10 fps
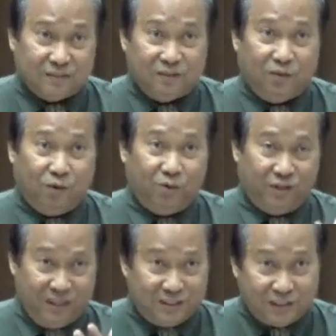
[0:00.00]
or
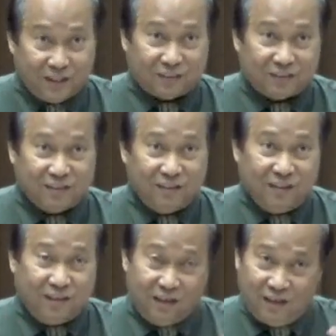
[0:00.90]
is it
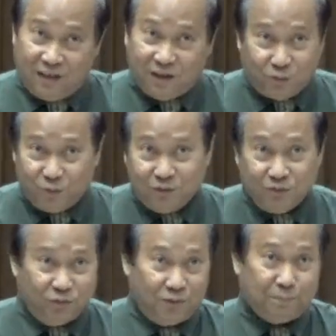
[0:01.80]
according
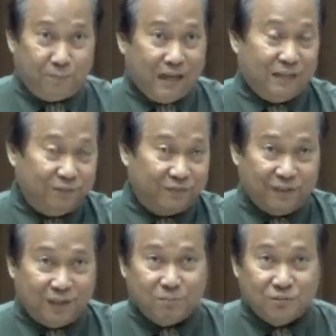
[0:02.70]
to the plan of
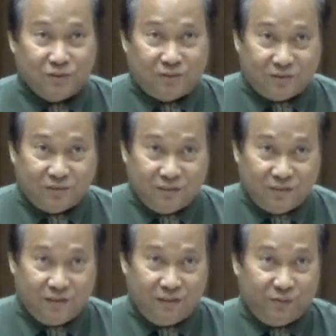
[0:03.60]
redemption?
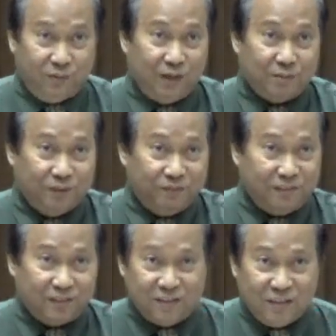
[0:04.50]
Well, I believe
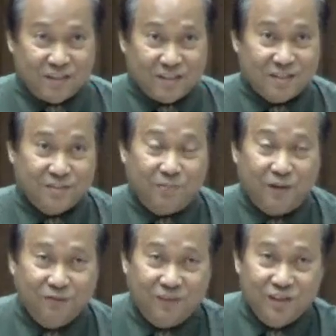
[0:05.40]
that it is
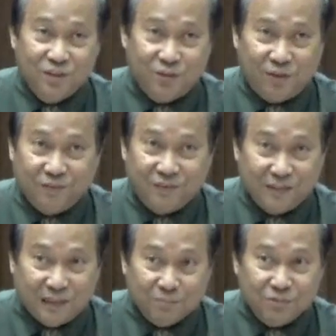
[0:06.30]
part of the history of
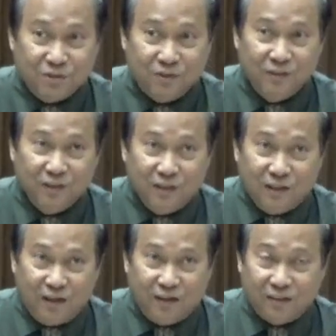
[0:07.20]
redemption,
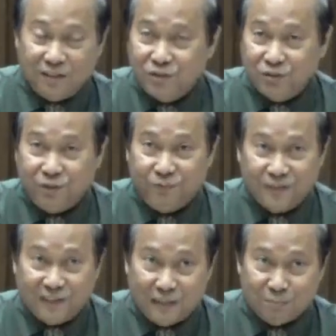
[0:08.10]
and the history of
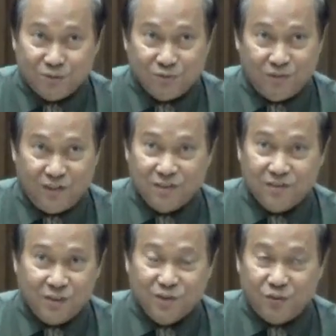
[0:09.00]
redemption is
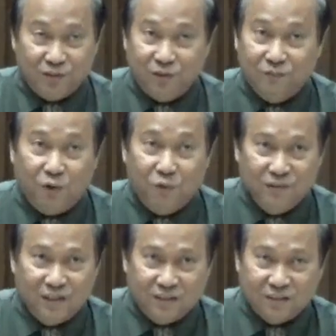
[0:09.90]
history of
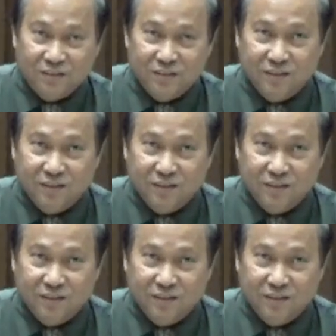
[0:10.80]
covenants.